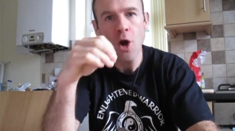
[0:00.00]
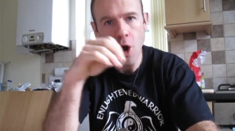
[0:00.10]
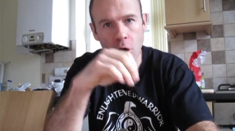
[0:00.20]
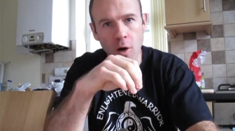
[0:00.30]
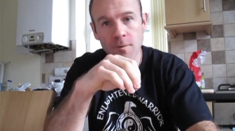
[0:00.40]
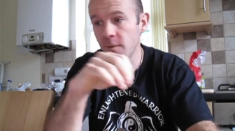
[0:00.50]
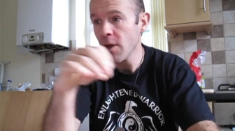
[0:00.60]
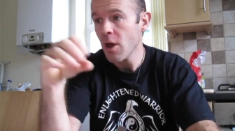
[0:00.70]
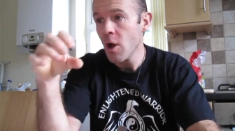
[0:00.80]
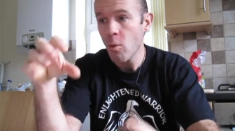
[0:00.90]
of
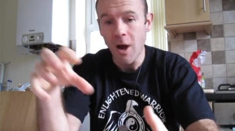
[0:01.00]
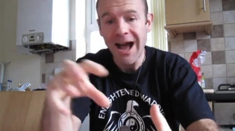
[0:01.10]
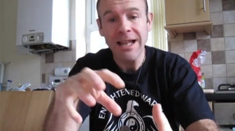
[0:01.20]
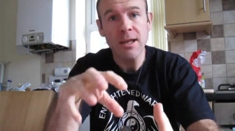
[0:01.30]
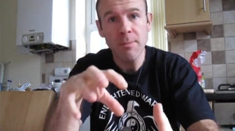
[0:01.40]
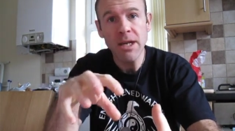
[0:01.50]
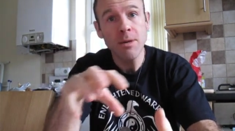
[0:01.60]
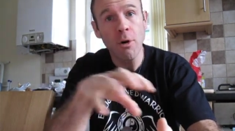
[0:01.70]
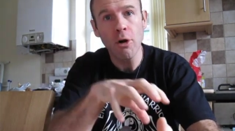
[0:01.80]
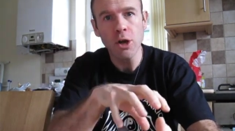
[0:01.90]
what
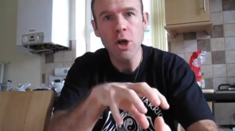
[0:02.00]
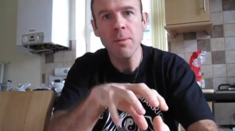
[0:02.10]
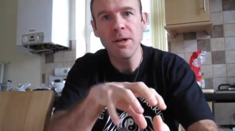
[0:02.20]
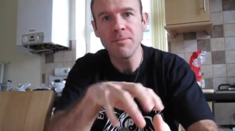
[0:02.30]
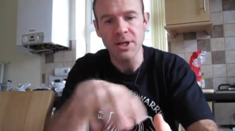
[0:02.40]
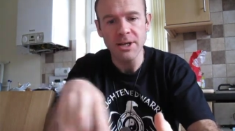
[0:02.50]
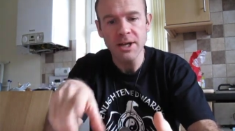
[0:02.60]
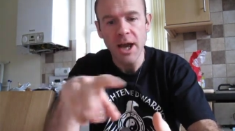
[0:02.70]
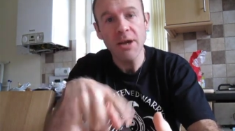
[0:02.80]
aluminium or aluminum did,